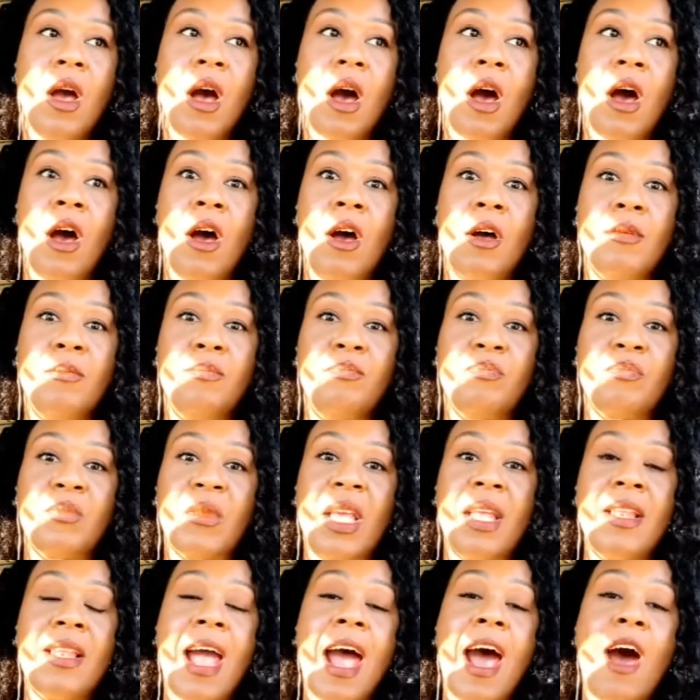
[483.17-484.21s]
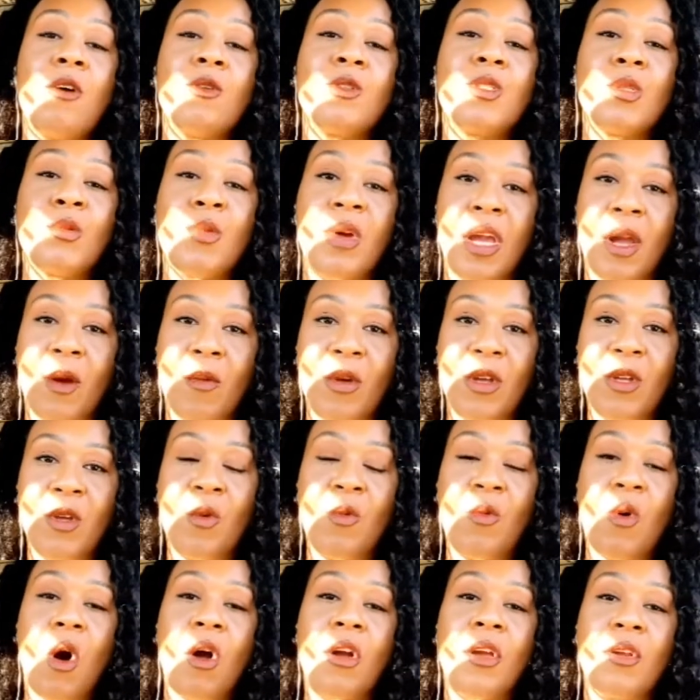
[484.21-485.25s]
in the housewear when you're
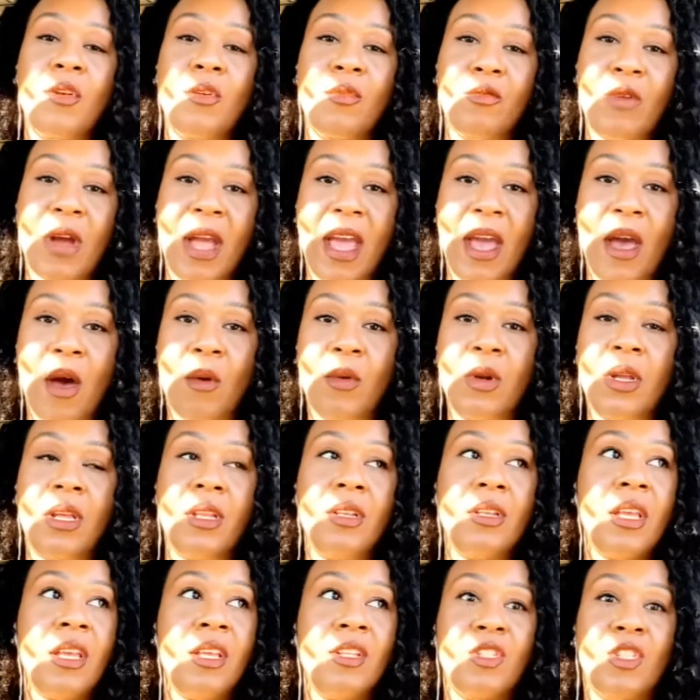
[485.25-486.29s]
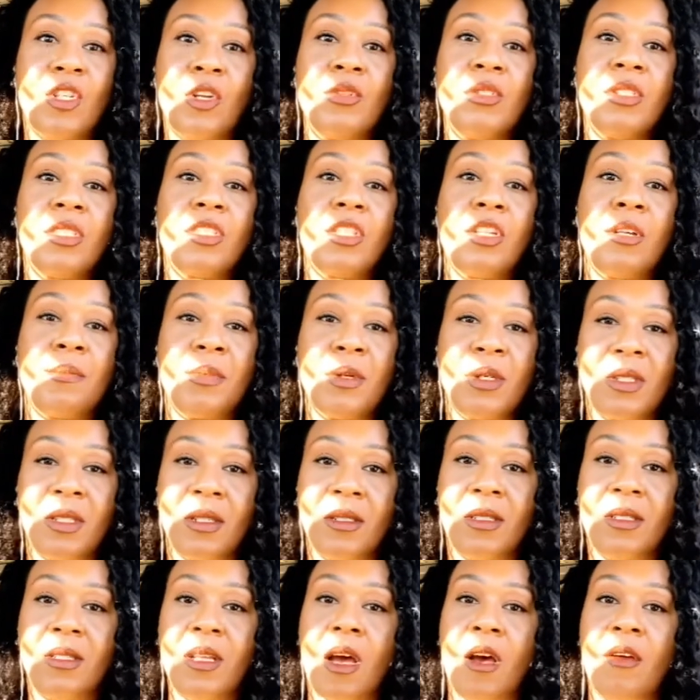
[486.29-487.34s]
walking around in certain slippers
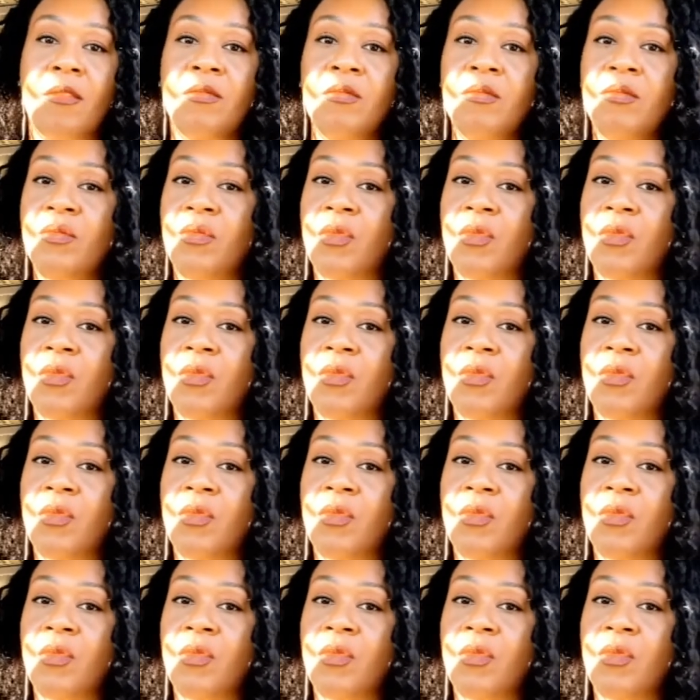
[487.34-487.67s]
and stuff,